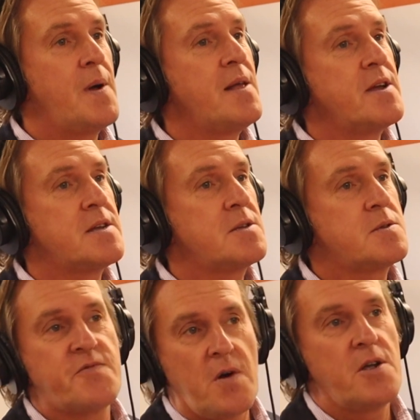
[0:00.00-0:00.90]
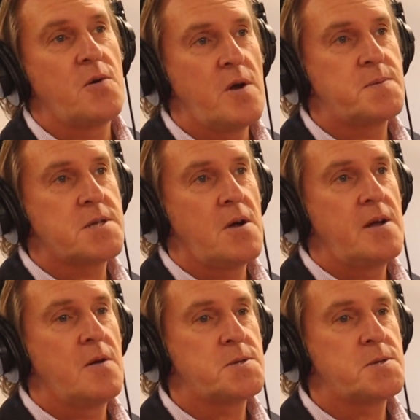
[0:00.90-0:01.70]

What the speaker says: Matt, they can via your website,